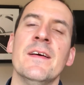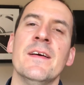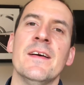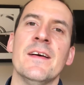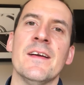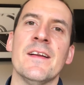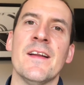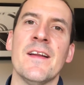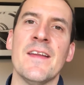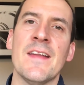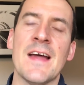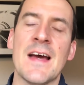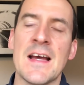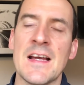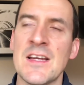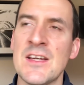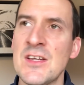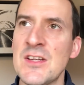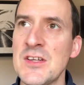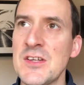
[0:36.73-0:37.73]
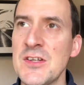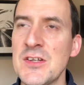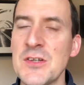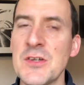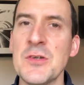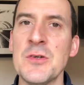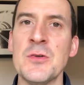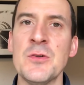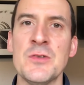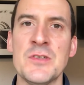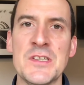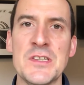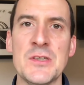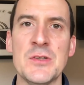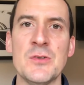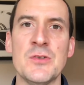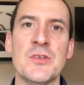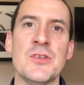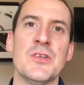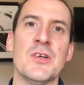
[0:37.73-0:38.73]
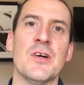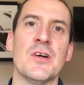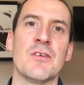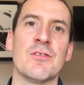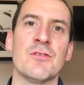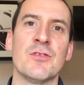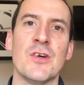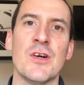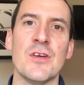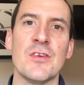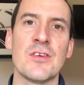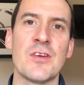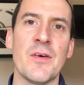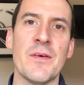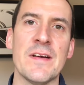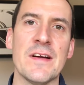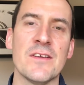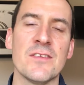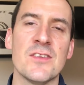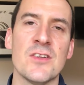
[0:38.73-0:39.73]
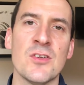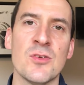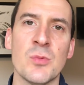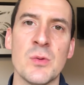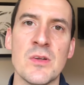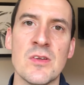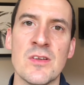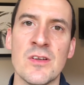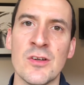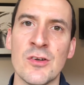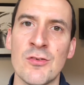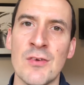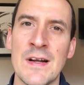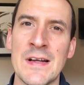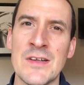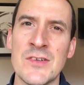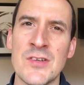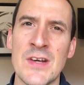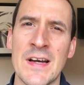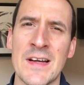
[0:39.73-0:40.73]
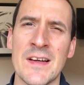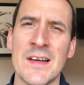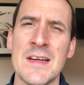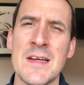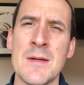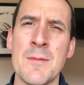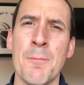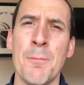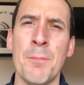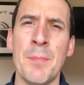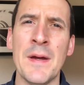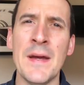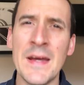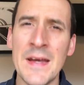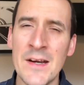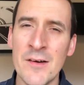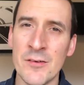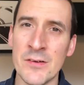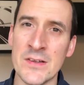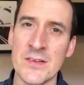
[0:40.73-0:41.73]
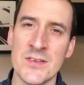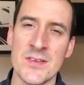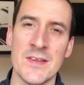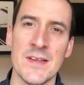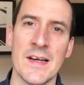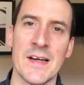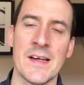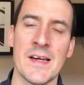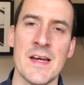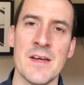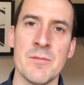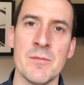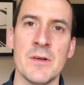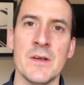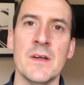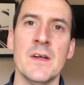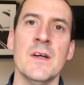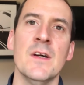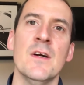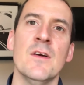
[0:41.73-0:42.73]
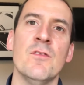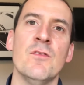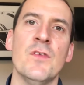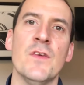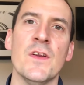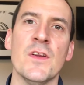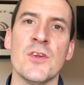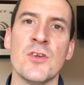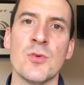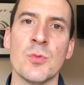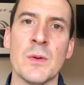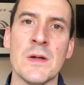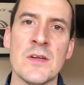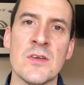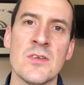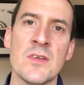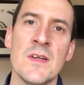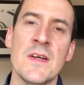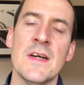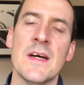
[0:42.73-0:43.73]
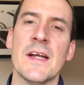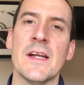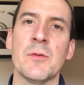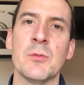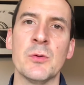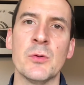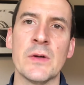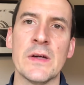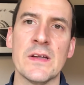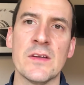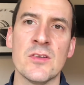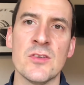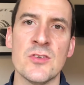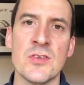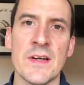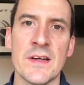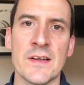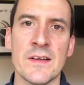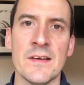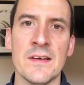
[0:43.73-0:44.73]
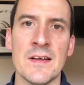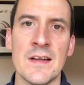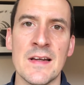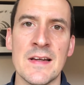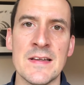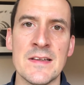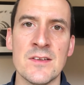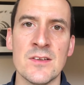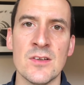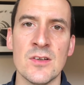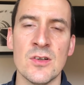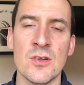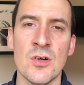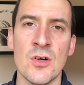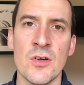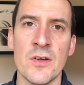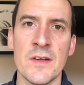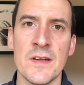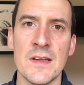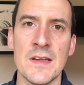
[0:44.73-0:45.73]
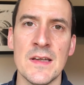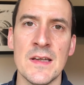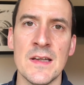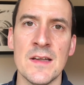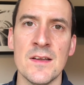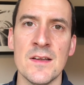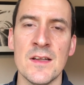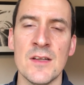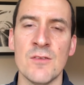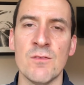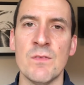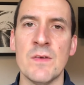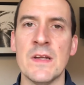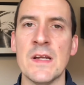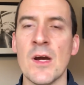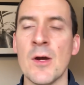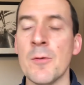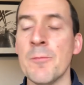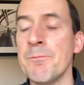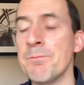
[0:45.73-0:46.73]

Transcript: And then that huge, huge shock, France going out to Switzerland. Granit Xhaka imperious in that game for the Swiss. And I will get to Xhaka later on in this video.